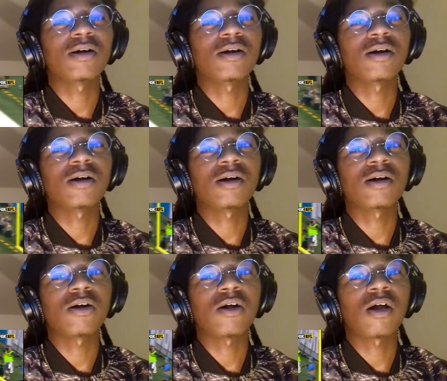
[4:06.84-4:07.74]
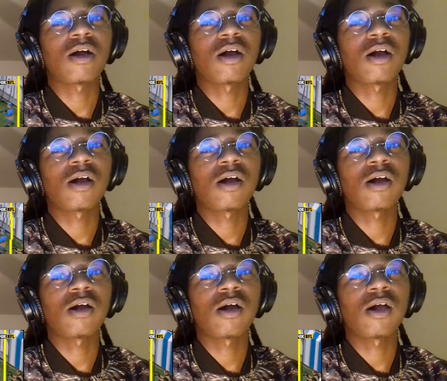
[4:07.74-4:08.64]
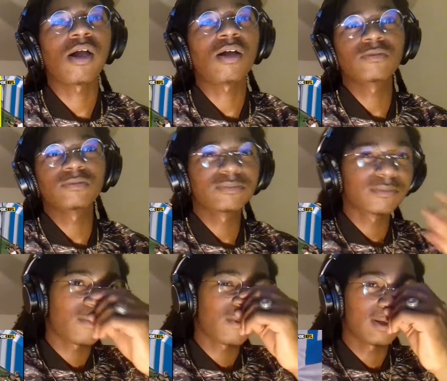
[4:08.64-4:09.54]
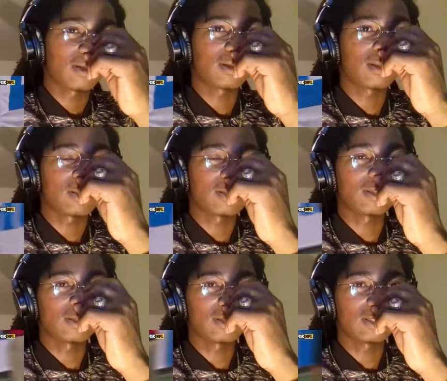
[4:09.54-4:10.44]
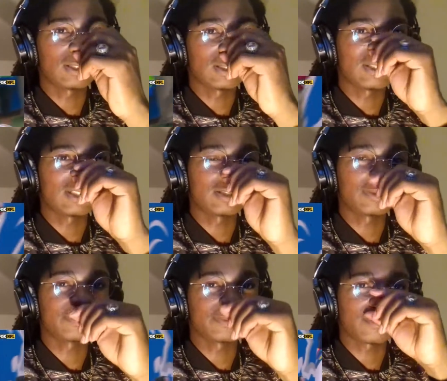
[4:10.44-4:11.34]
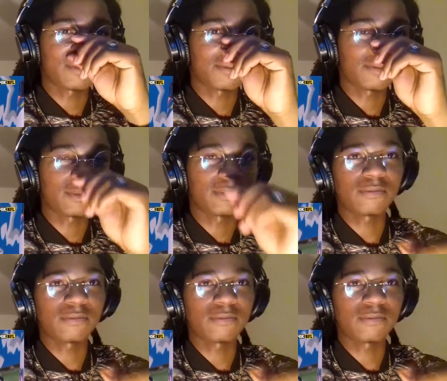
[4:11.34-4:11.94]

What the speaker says: Nobody speaks.